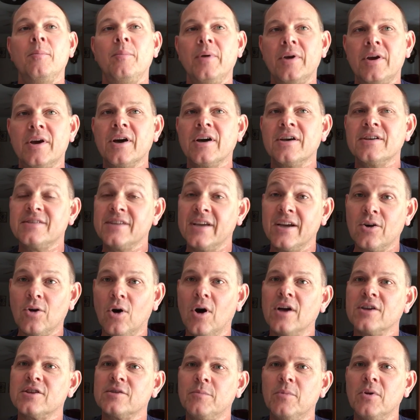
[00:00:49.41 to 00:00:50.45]
because they
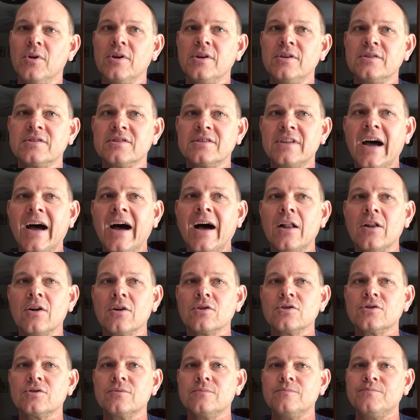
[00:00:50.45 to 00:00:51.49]
cost millions of
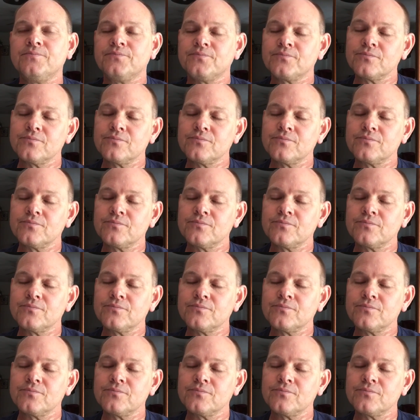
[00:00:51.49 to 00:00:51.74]
dollars.